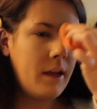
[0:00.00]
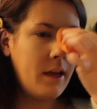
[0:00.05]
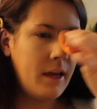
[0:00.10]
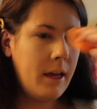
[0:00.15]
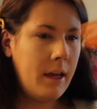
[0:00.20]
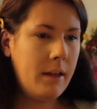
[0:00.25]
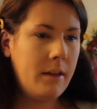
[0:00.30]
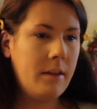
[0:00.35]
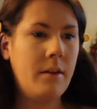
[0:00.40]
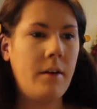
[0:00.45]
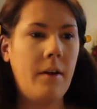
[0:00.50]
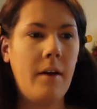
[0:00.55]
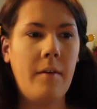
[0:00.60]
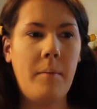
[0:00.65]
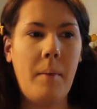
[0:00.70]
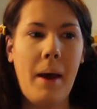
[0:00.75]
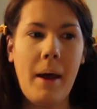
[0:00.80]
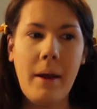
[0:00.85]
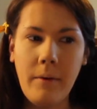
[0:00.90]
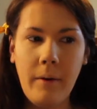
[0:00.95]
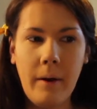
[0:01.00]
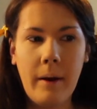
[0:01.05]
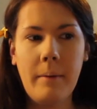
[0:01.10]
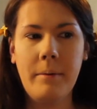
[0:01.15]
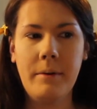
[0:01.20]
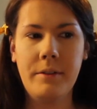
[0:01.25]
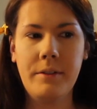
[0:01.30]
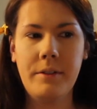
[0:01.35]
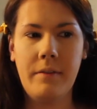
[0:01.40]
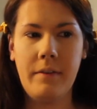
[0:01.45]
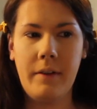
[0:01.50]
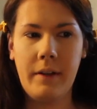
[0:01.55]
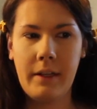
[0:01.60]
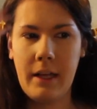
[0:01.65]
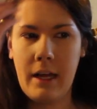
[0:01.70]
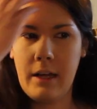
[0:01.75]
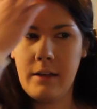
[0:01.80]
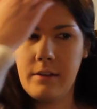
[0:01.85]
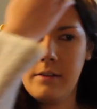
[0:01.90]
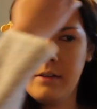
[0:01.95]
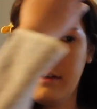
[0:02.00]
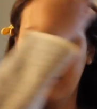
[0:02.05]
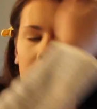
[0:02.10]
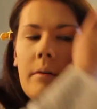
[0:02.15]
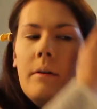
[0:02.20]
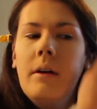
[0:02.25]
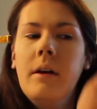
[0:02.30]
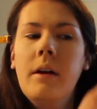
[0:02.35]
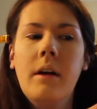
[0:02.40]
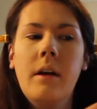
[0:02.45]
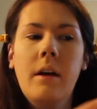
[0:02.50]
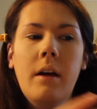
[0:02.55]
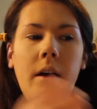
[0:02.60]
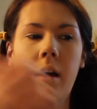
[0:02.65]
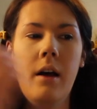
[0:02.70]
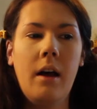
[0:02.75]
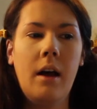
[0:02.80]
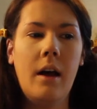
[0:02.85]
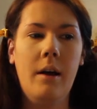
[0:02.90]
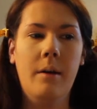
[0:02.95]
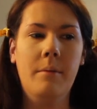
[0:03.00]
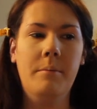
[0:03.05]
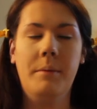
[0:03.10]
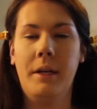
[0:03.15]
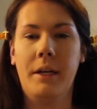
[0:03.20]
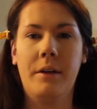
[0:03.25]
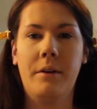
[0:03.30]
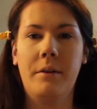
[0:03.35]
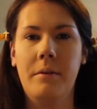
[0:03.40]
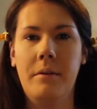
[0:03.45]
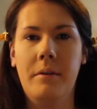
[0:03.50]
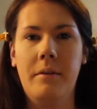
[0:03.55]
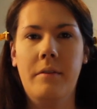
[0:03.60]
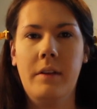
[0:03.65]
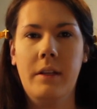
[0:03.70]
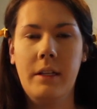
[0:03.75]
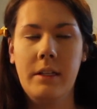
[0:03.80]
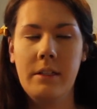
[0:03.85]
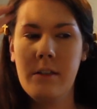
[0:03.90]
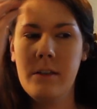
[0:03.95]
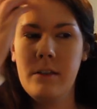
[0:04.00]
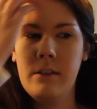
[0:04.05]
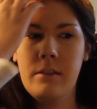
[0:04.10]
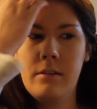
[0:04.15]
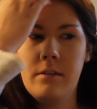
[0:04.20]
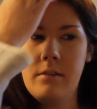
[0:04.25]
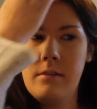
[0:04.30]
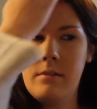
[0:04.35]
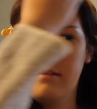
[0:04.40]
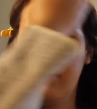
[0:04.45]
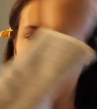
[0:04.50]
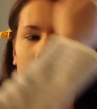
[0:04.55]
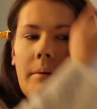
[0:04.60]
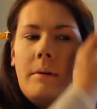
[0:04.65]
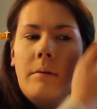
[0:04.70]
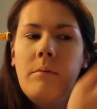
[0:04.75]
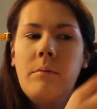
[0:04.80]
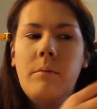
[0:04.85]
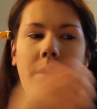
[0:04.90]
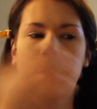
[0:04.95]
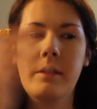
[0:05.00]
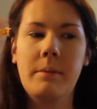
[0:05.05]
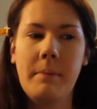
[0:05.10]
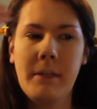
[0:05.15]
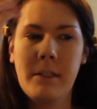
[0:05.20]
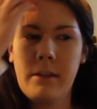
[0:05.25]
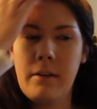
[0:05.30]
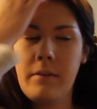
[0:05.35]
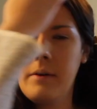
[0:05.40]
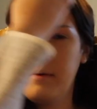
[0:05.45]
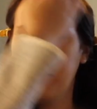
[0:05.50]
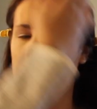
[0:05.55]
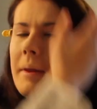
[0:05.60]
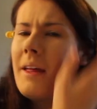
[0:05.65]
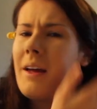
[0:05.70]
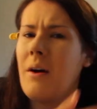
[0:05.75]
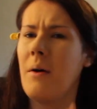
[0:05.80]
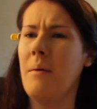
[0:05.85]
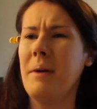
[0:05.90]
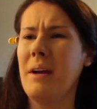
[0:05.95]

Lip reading: and you know, I have bad grammar and stuff like that. So like who even listens, reads my stuff, they'll be like, oh